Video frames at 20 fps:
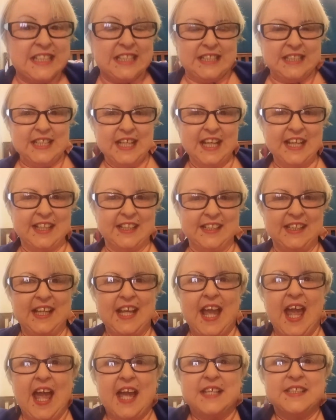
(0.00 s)
Now,
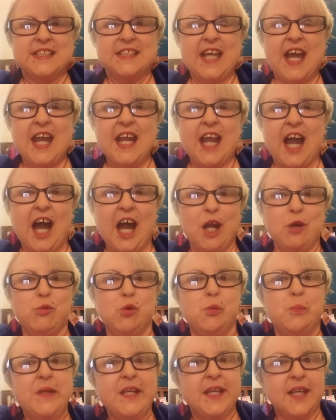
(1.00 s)
today I
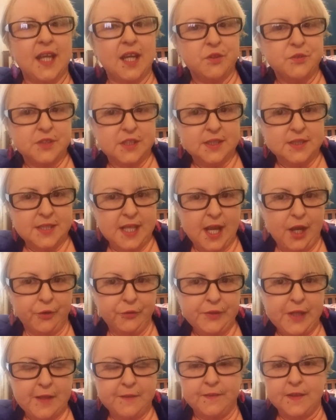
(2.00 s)
will be counting
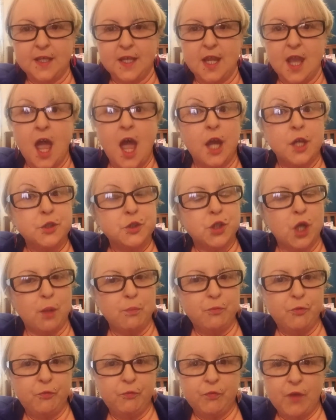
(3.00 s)
down the
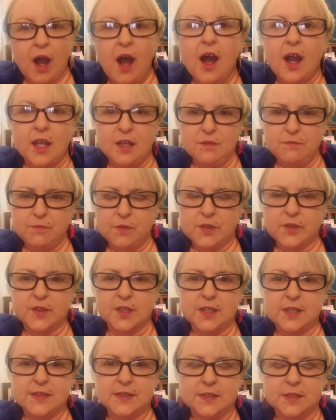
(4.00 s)
top 5
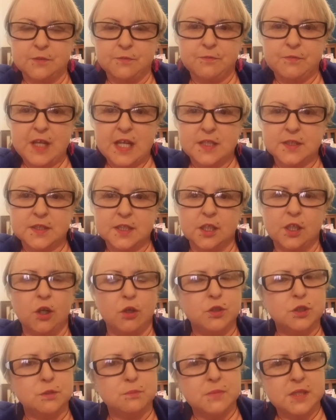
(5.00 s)
things that fans are
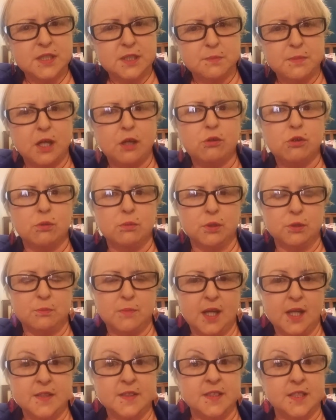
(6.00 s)
going to miss about Criminal
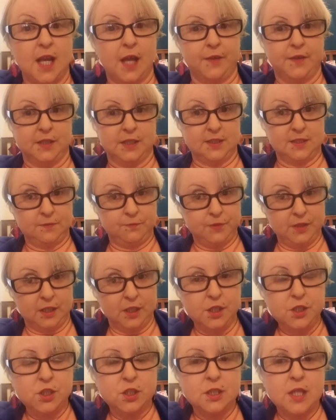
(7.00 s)
Minds now that it's
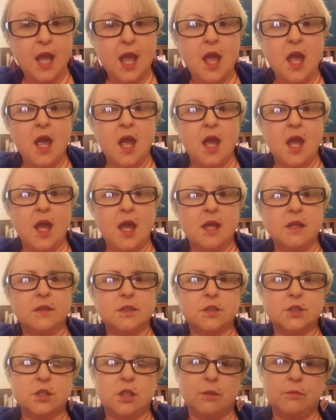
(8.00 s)
finished, and
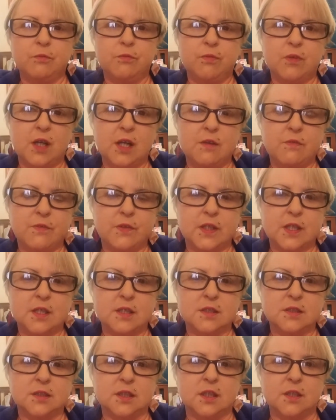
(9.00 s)
the top 5
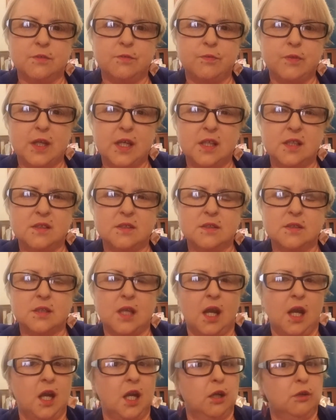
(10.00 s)
things that the fans
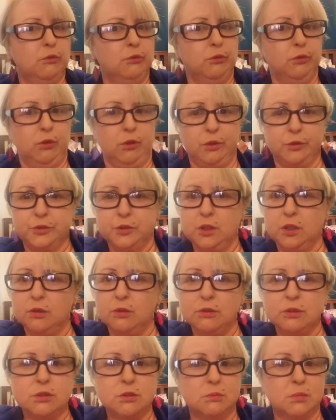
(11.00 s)
are not
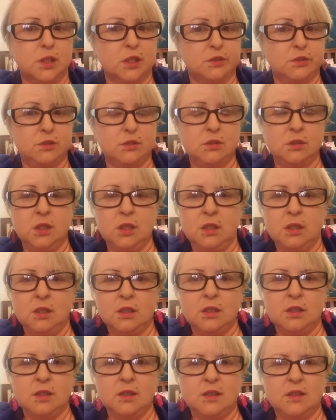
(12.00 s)
going to miss,
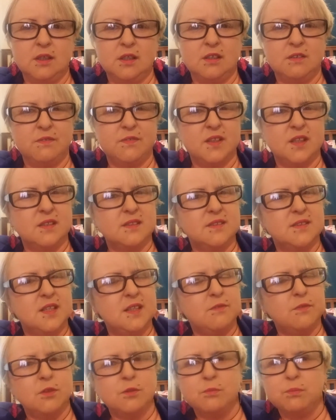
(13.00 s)
if that's
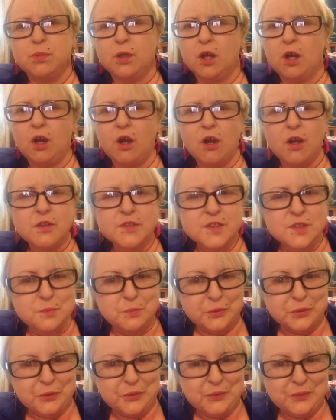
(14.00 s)
even
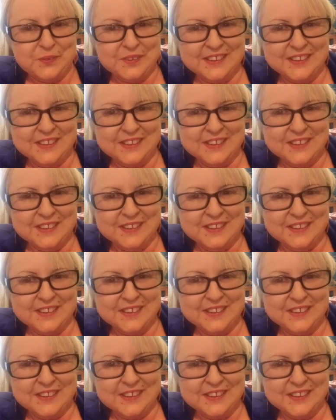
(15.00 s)
possible.